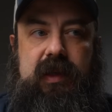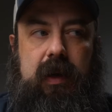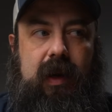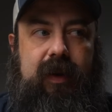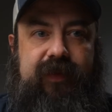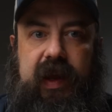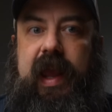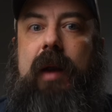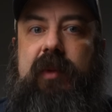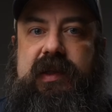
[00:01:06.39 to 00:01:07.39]
of the
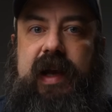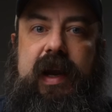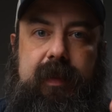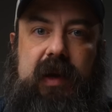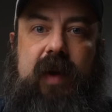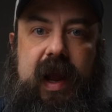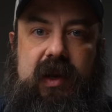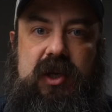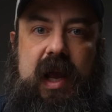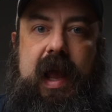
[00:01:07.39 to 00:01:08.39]
camera's dynamic
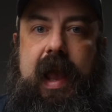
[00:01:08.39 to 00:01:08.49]
range.